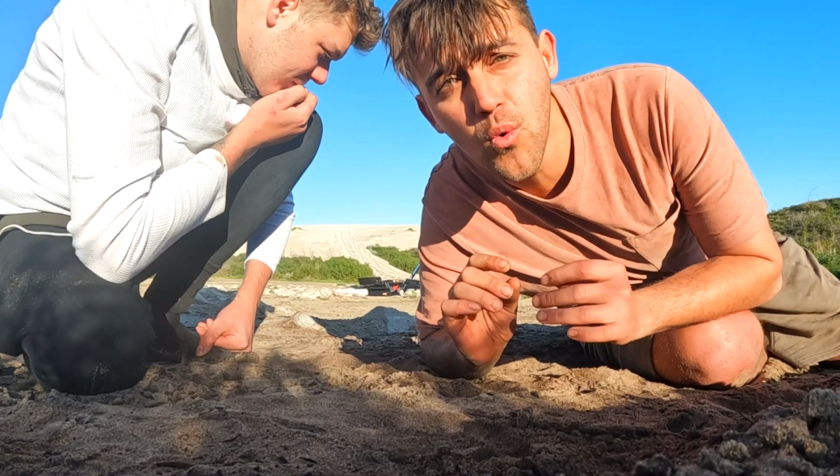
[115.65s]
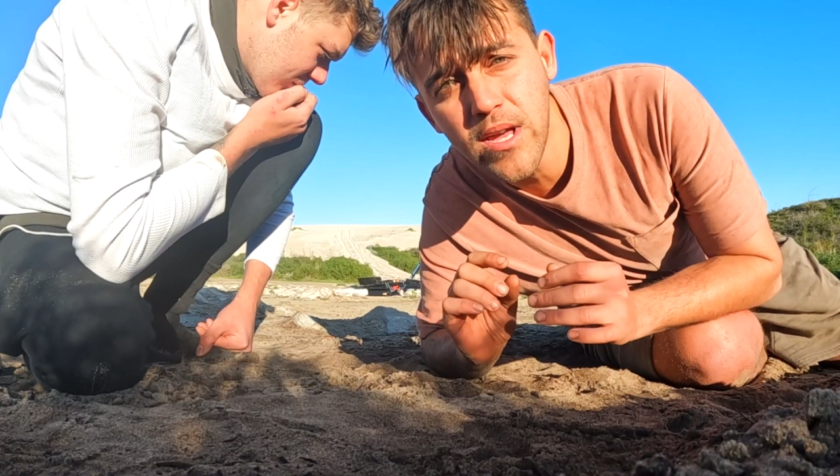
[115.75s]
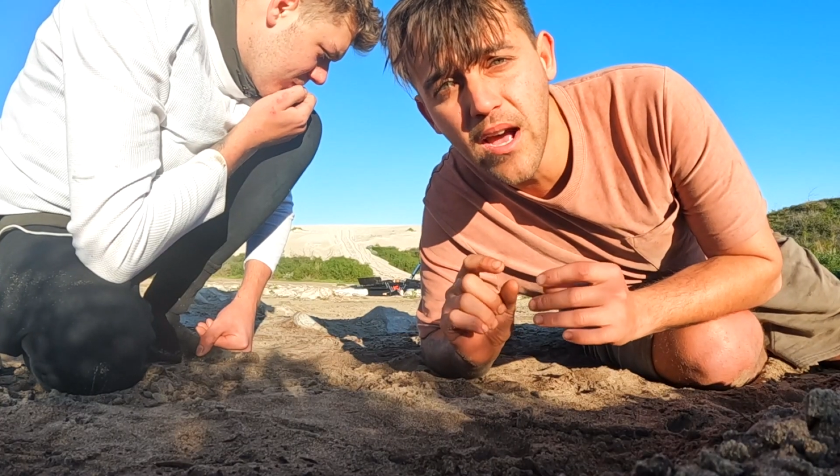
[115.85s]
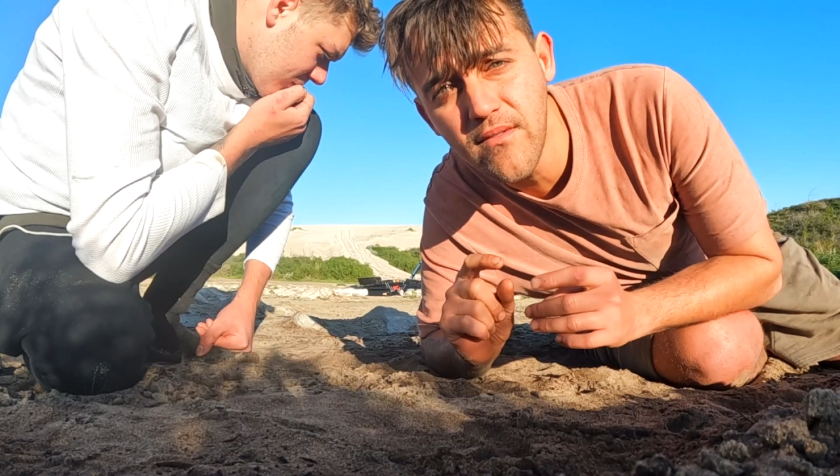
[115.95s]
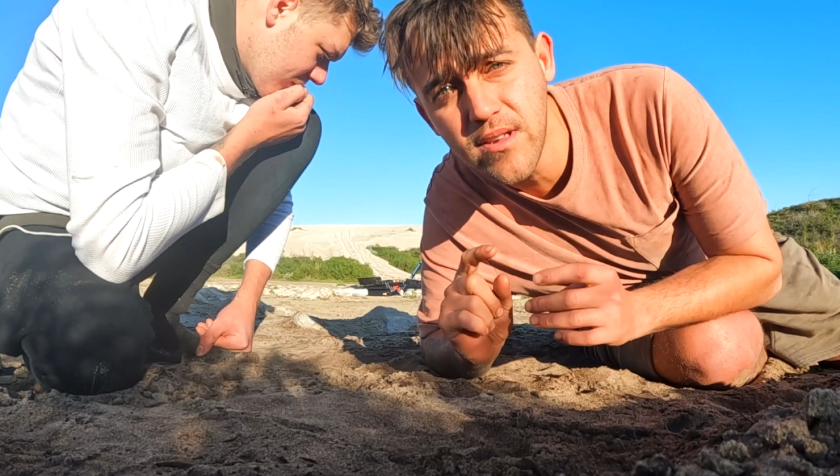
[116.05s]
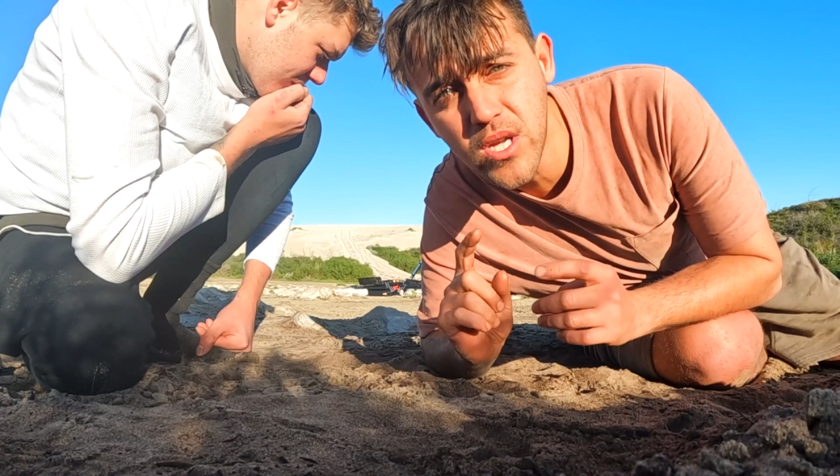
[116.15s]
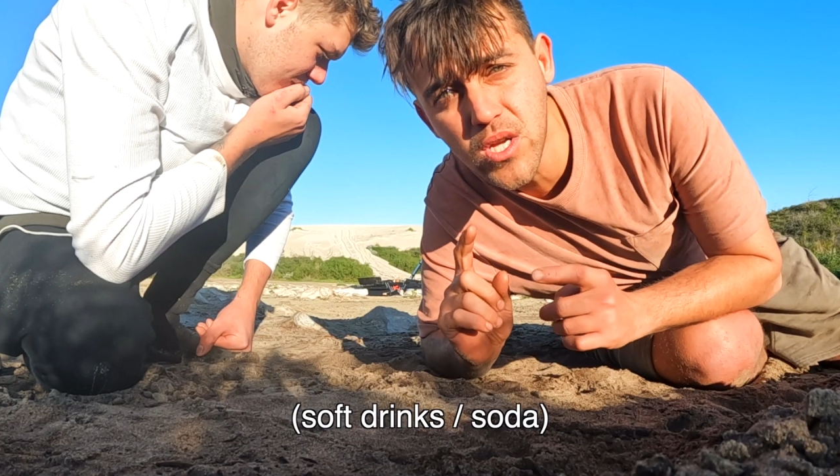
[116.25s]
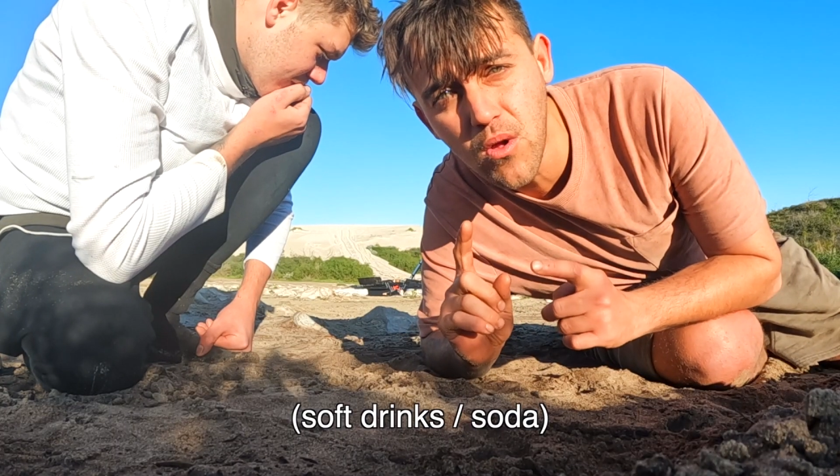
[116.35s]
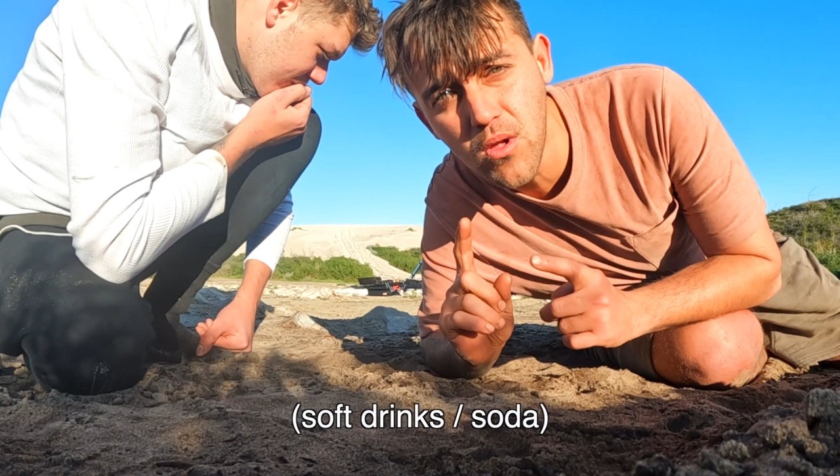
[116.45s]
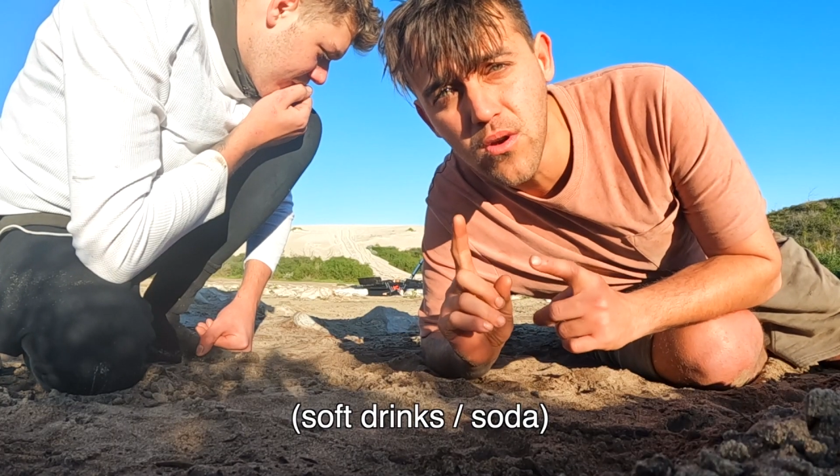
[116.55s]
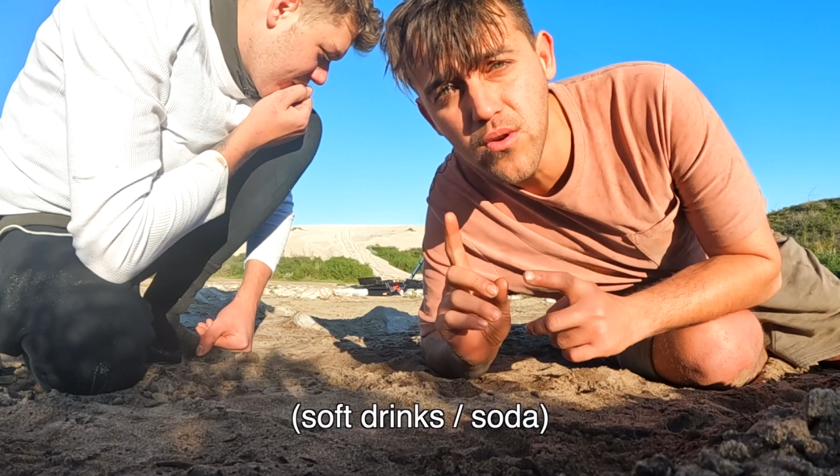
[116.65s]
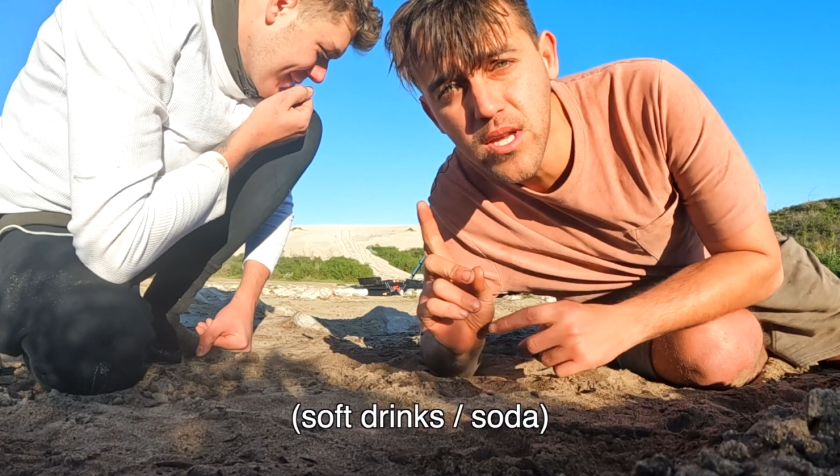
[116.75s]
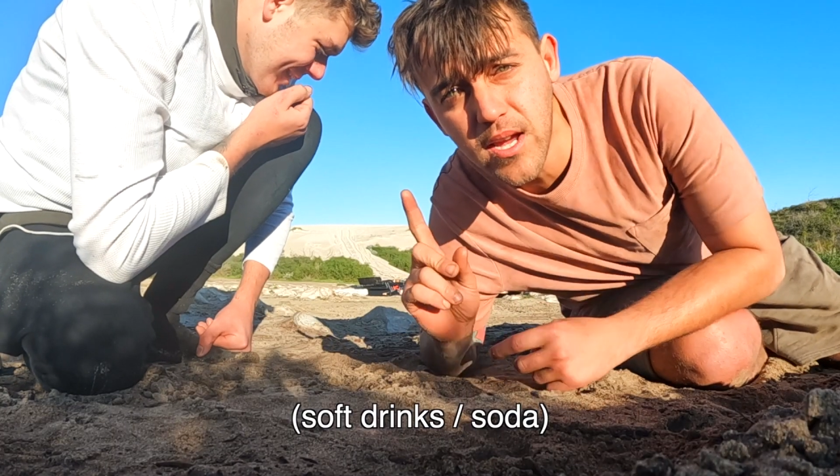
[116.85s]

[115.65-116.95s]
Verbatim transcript: we have is solos,